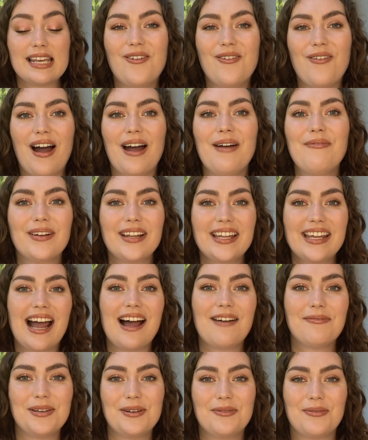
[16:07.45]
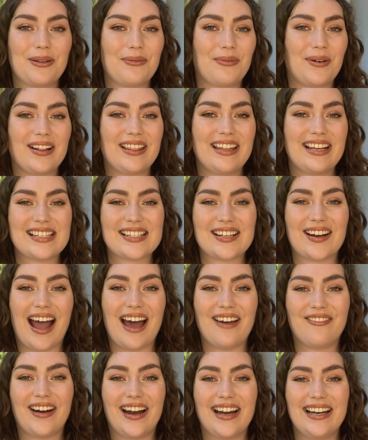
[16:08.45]
So I'm really happy with where things are
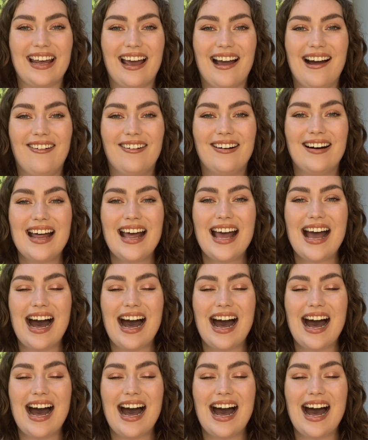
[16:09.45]
at right now.